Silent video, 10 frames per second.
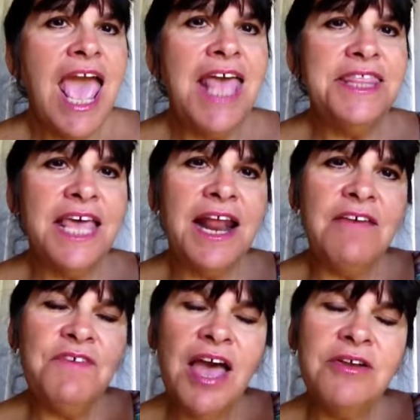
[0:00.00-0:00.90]
And then
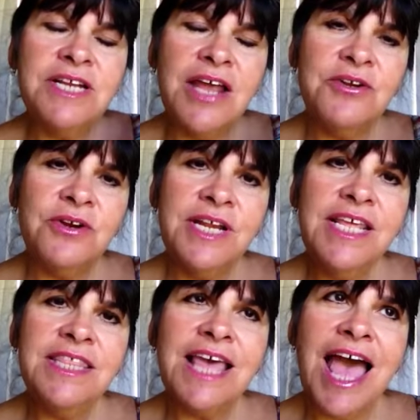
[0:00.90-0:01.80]
I found
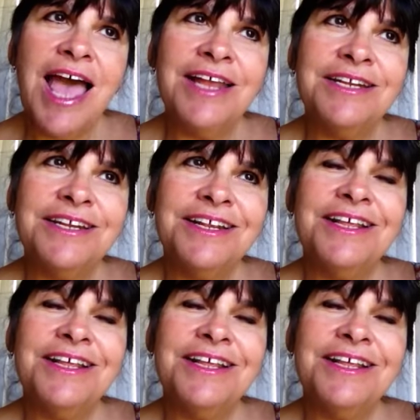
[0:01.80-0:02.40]
underneath that,